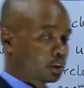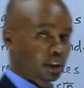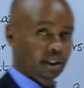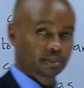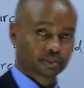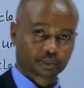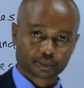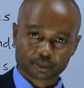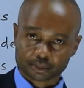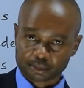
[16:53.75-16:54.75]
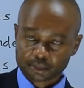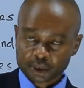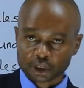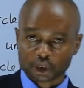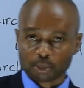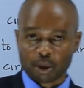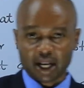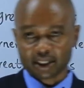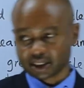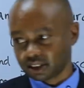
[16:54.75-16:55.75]
going to
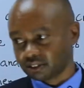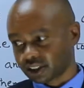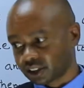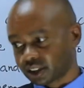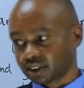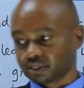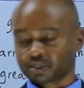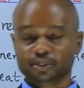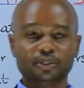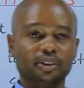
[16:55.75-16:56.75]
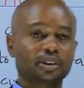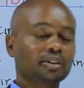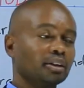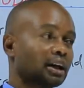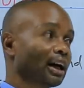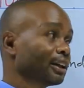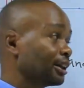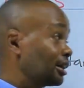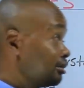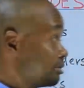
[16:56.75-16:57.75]
bite everything. I'll
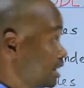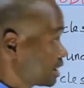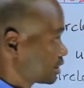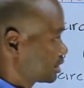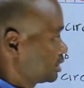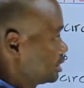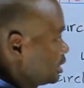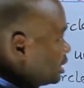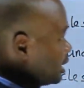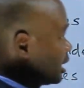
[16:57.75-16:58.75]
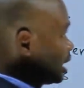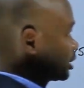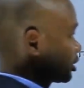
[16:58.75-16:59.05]
give just a